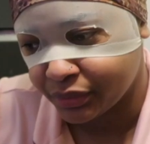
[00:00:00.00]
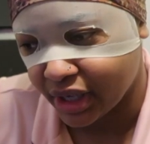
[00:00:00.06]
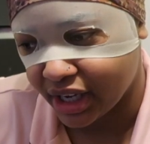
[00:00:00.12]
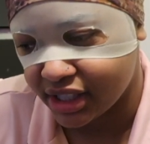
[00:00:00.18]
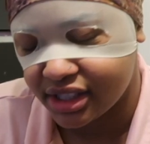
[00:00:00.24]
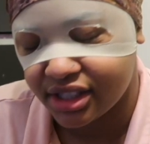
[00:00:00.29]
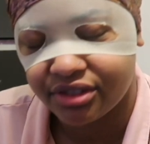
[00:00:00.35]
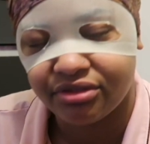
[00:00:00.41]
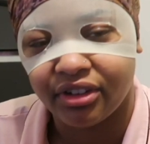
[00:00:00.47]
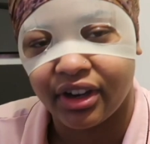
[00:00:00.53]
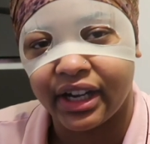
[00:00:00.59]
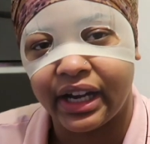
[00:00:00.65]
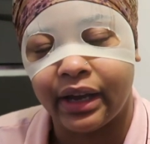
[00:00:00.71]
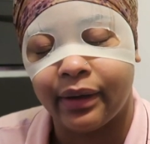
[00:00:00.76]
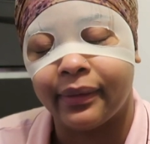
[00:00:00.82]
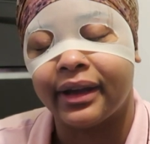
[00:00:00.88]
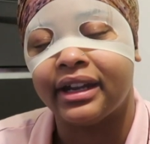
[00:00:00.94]
As of right
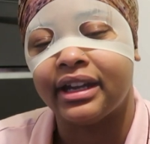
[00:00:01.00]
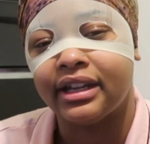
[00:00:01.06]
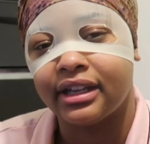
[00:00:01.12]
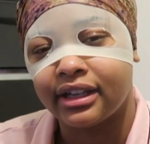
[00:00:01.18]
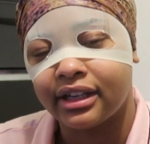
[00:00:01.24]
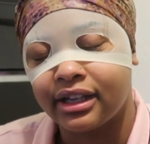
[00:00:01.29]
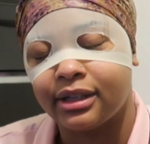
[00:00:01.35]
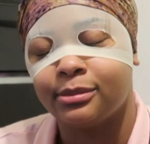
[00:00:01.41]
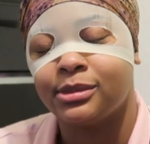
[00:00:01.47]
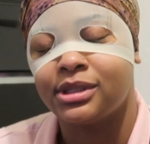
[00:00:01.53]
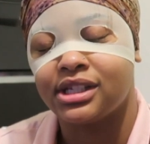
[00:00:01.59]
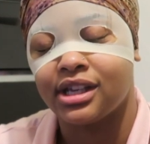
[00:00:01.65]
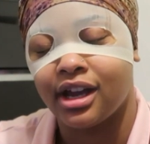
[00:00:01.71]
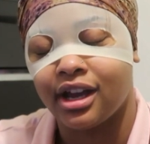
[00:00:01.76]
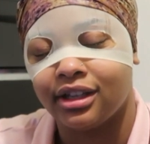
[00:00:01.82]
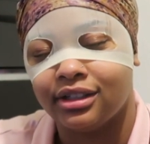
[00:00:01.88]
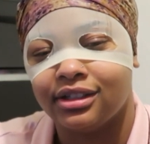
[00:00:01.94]
now, I did come to
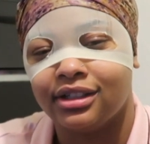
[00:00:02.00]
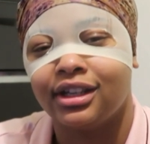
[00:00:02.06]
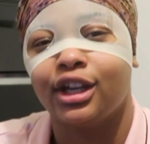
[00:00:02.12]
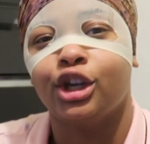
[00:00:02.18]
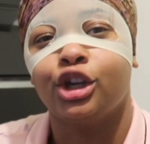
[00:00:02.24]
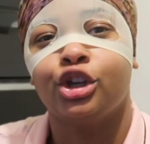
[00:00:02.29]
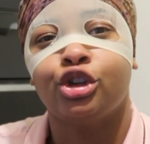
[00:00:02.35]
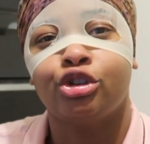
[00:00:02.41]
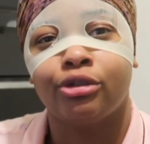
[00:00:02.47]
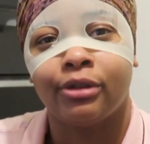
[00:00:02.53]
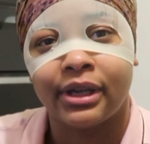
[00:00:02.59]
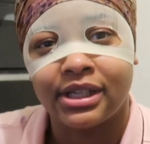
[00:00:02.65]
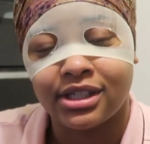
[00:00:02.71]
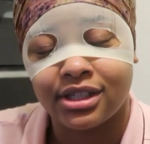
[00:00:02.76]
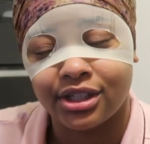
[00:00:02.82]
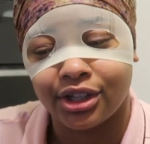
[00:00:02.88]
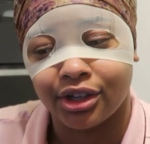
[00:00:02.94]
y'all looking
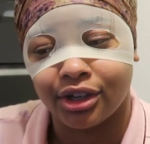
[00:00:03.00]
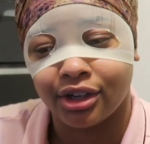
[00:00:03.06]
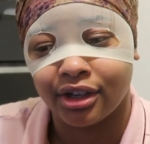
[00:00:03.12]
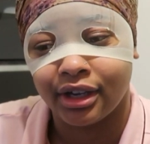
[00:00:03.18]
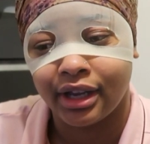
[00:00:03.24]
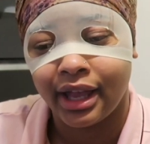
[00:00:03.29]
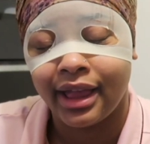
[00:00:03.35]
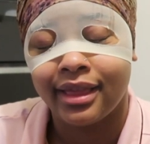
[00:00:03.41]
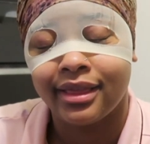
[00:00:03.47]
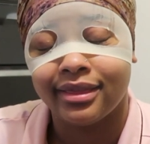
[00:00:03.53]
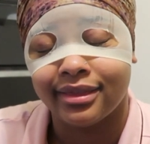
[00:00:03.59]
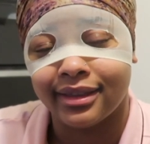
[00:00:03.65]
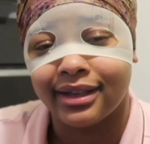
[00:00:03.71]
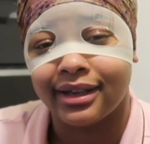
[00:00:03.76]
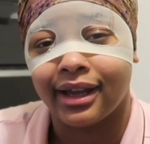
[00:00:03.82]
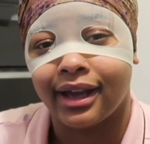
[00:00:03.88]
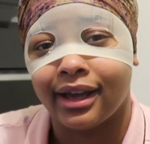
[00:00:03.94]
crazier
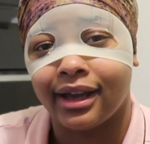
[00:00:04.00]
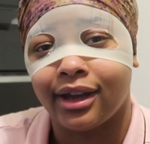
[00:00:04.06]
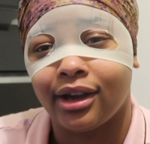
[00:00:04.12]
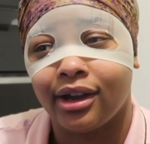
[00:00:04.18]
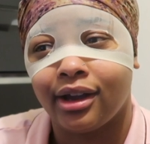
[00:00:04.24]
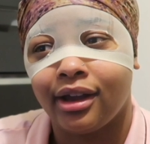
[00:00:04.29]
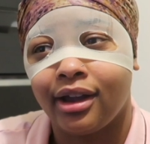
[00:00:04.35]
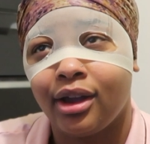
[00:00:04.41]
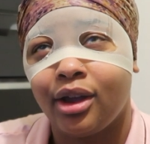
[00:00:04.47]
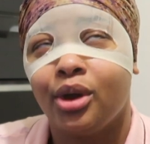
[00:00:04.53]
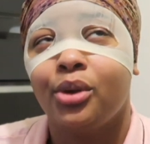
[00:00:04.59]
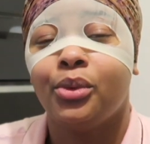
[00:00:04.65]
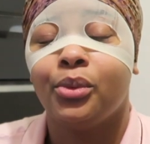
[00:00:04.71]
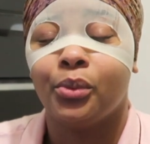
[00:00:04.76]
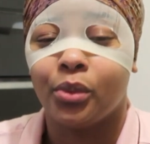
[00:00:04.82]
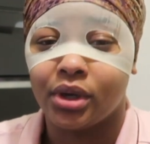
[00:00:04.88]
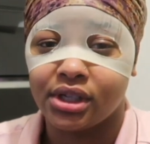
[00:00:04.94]
than I
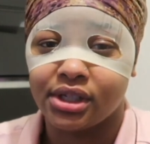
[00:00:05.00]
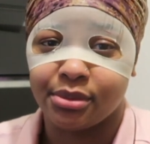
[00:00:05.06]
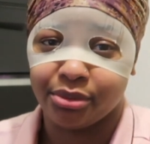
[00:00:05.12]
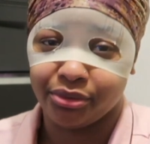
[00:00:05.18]
was